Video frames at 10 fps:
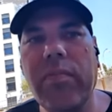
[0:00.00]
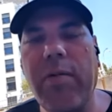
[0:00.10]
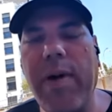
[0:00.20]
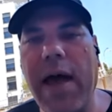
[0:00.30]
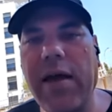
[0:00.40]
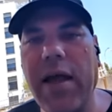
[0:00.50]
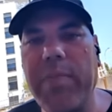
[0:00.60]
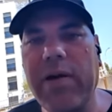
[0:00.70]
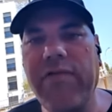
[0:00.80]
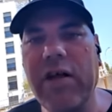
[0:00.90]
some
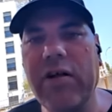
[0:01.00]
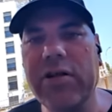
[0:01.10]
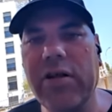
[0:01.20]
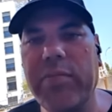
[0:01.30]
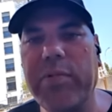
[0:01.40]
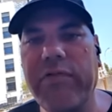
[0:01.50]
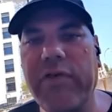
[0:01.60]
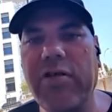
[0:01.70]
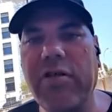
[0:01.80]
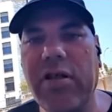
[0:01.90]
academic field is a
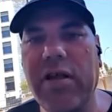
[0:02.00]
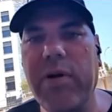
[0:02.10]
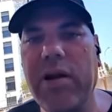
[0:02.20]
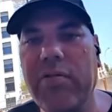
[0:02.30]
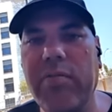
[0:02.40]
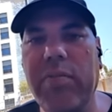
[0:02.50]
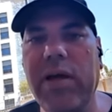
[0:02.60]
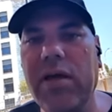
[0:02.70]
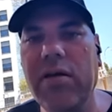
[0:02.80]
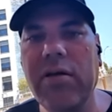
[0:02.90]
proficiency, but it would
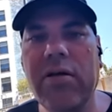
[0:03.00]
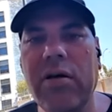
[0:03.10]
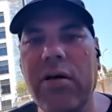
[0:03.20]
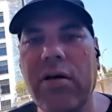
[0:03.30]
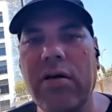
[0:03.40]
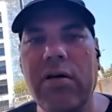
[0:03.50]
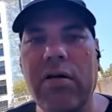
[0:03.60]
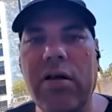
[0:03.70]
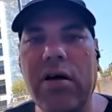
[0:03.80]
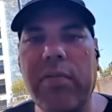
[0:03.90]
be
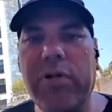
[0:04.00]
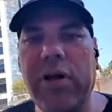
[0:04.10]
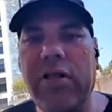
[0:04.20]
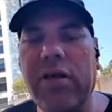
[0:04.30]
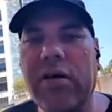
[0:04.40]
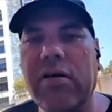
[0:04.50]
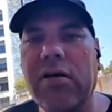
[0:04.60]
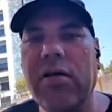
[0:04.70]
the complete thing.